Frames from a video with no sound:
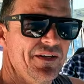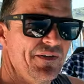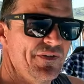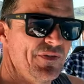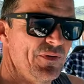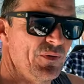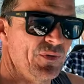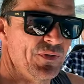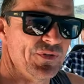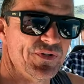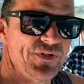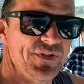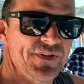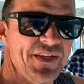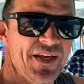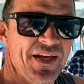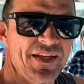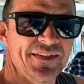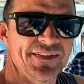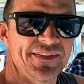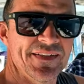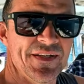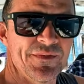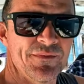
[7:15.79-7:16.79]
thoughts and
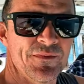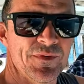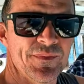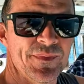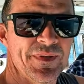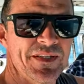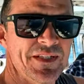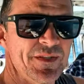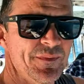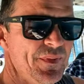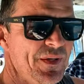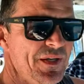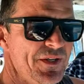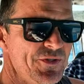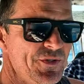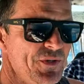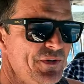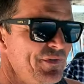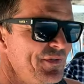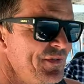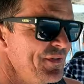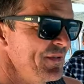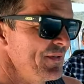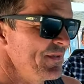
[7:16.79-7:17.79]
that, and then we're about to punch
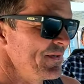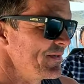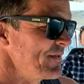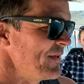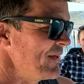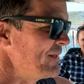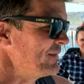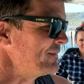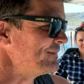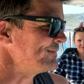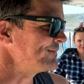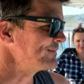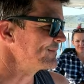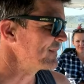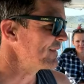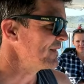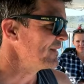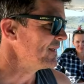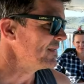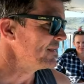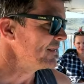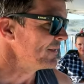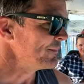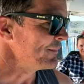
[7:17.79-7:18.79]
off too. So,
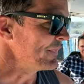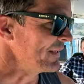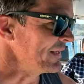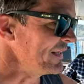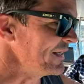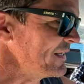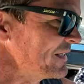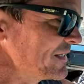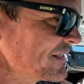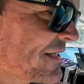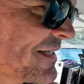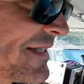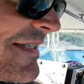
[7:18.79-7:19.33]
but needless